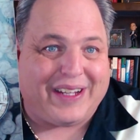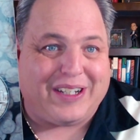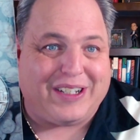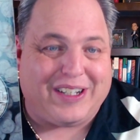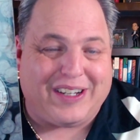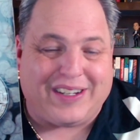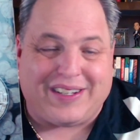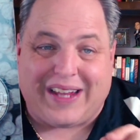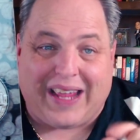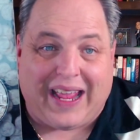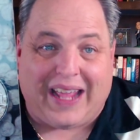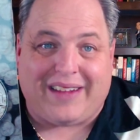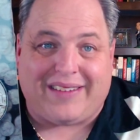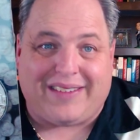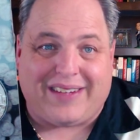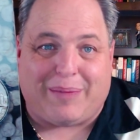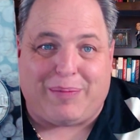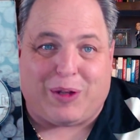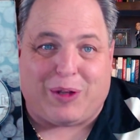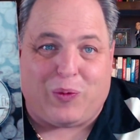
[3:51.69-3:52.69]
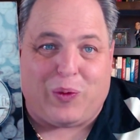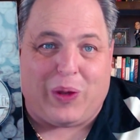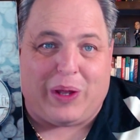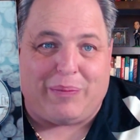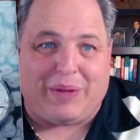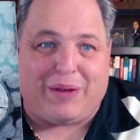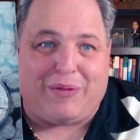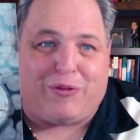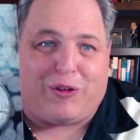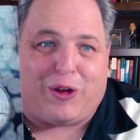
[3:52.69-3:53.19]
Just heads up to
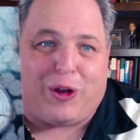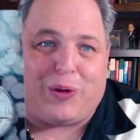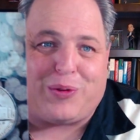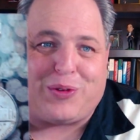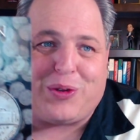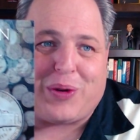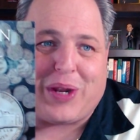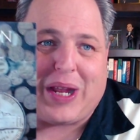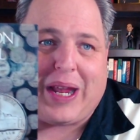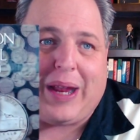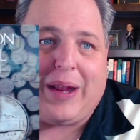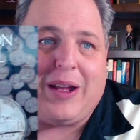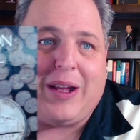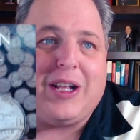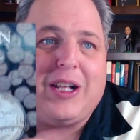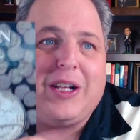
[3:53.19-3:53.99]
Whitman, folks. Okay,